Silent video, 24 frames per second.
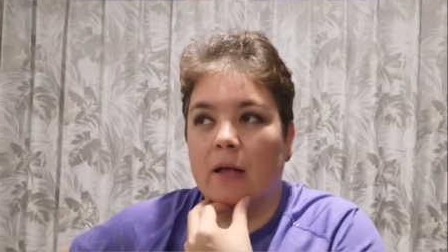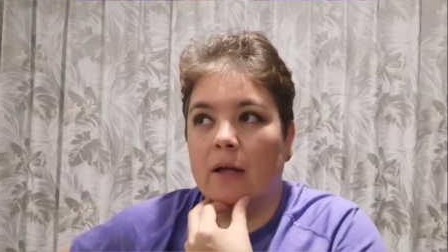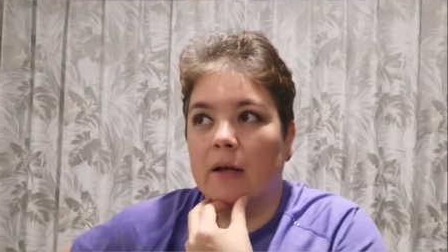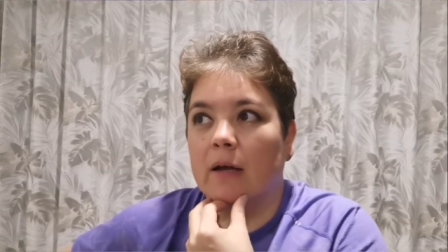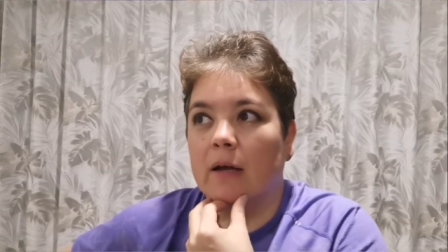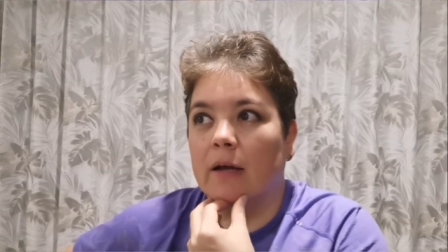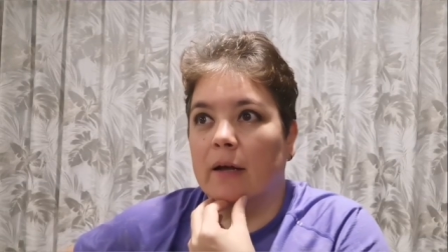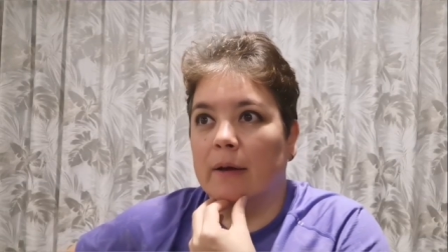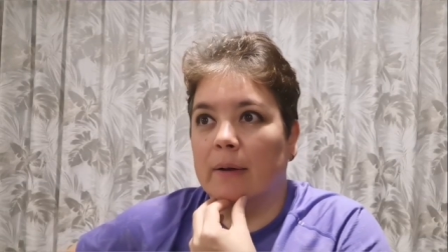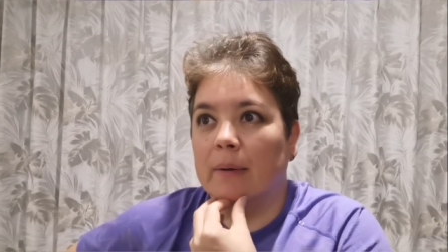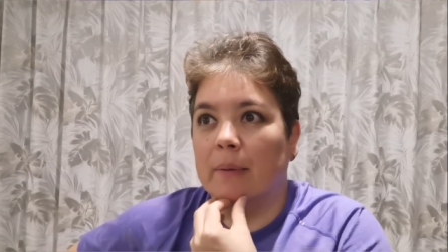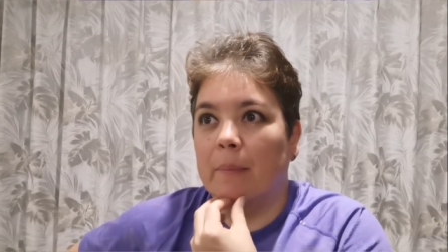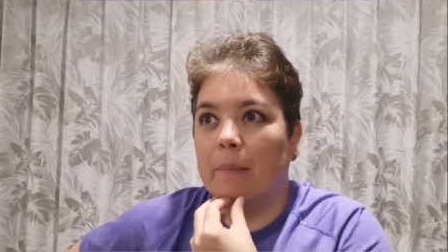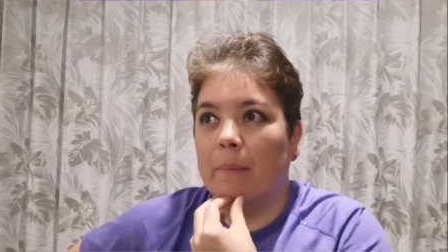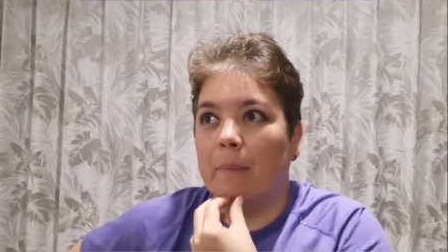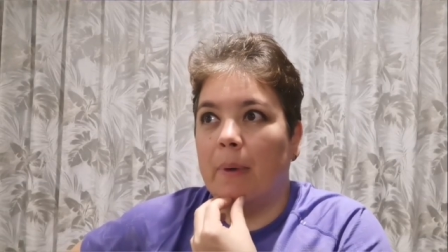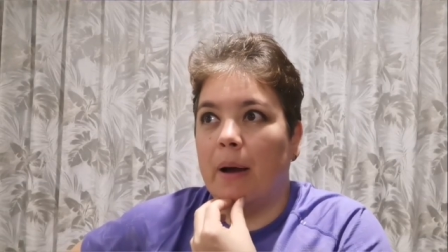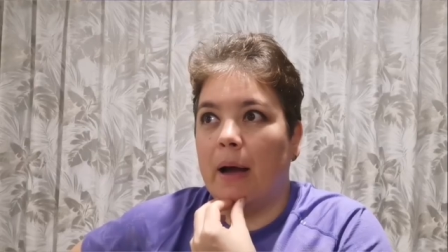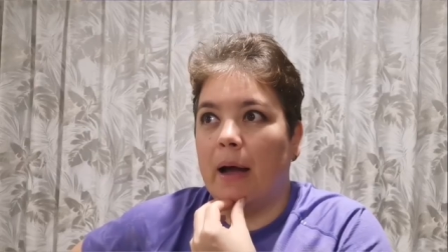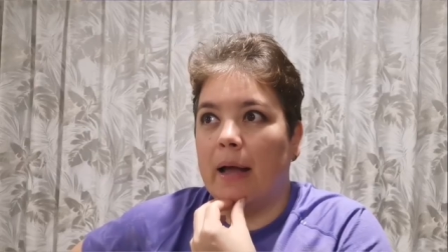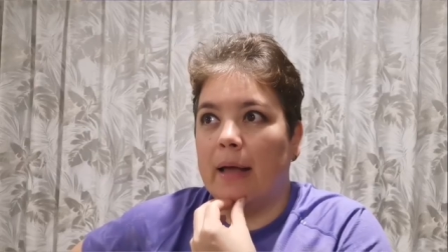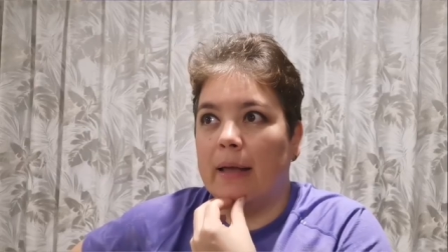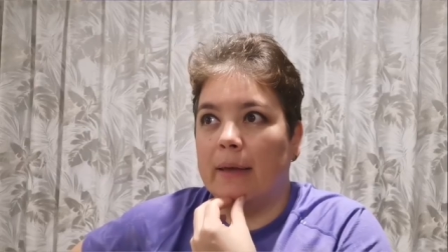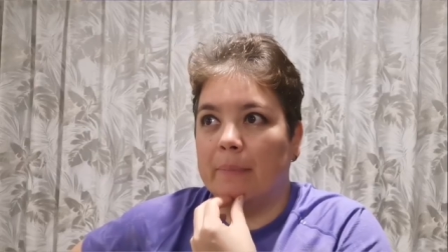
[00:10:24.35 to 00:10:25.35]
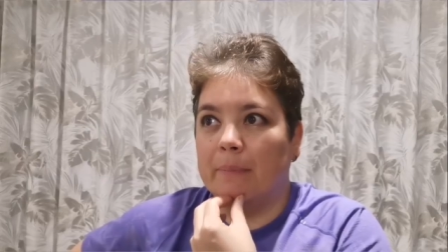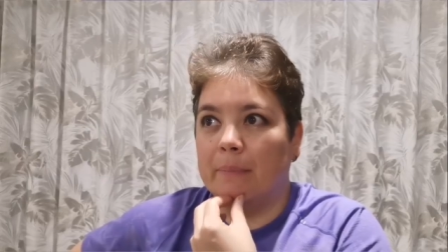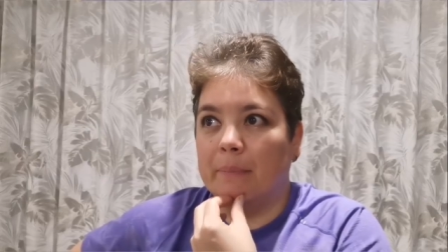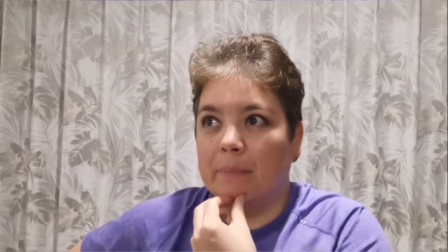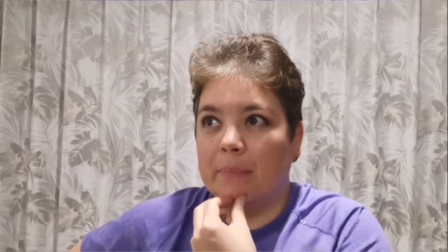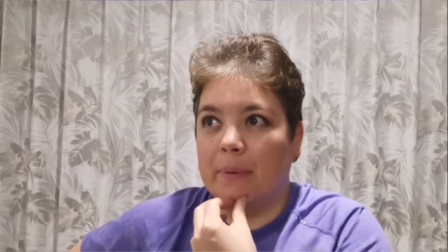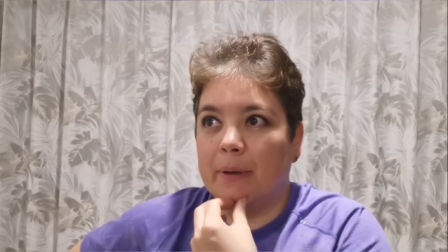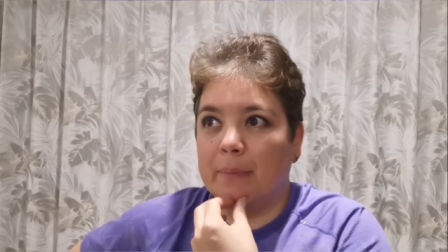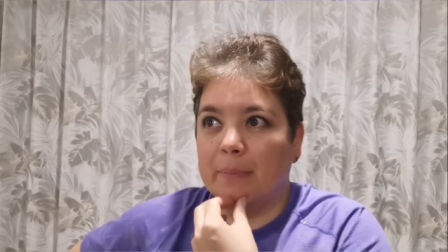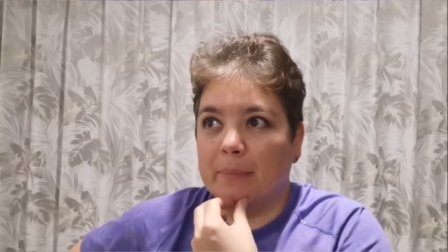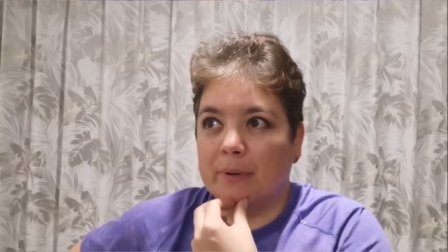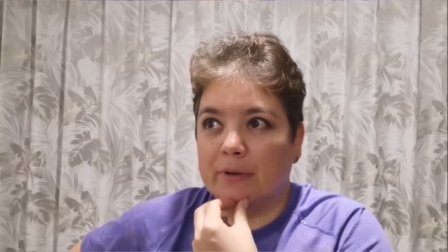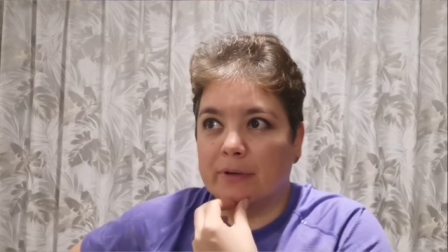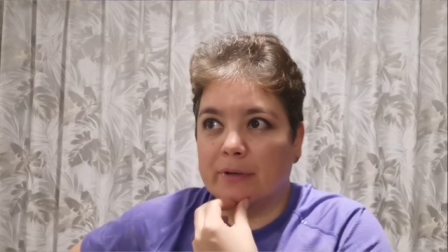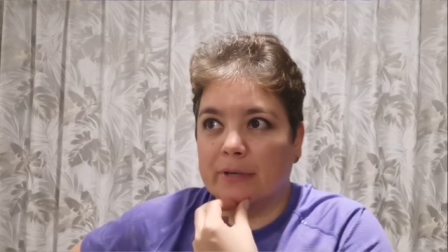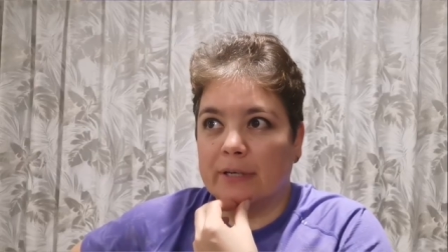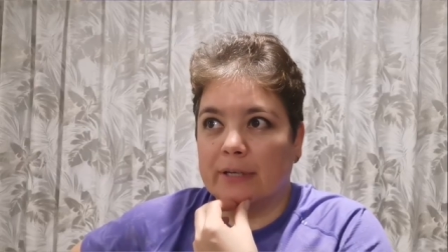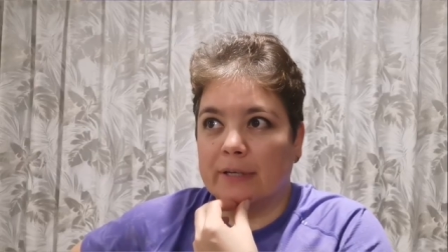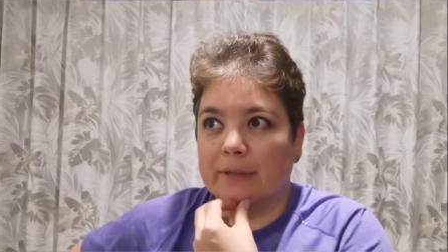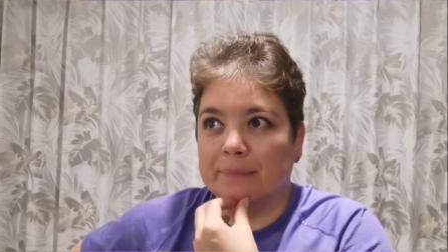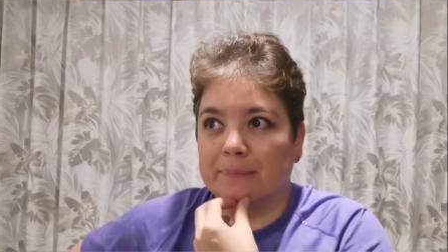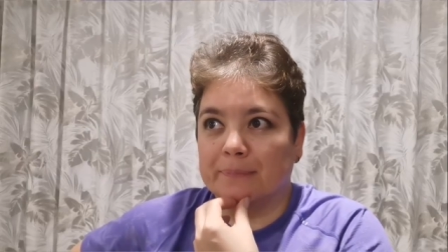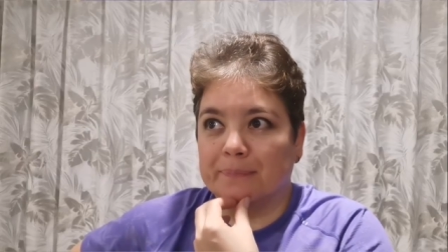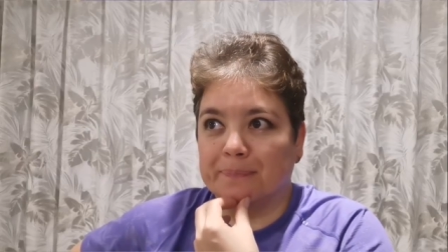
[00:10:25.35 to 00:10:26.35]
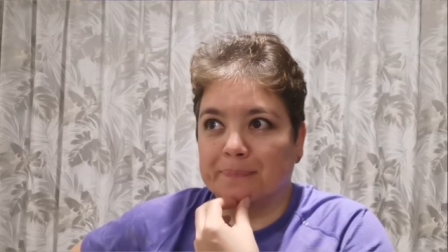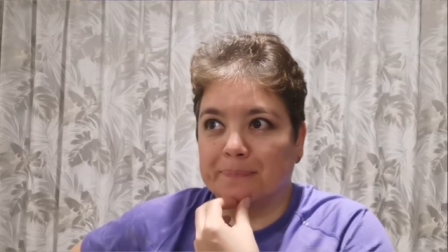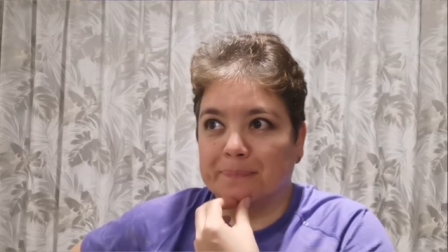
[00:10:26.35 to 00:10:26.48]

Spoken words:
My memory